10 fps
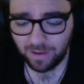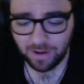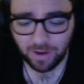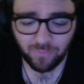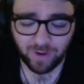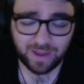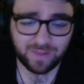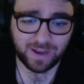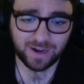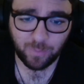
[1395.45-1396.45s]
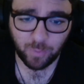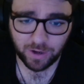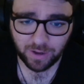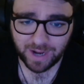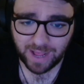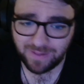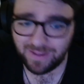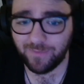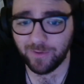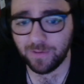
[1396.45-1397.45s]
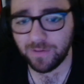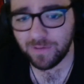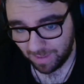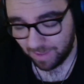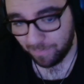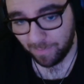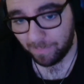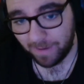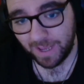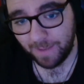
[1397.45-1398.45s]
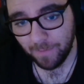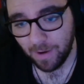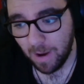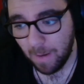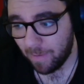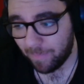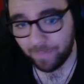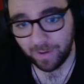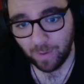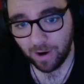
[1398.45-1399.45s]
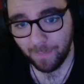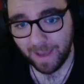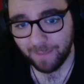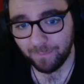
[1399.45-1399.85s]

Realistically, what you're looking at, Stephen, probably where I'm at.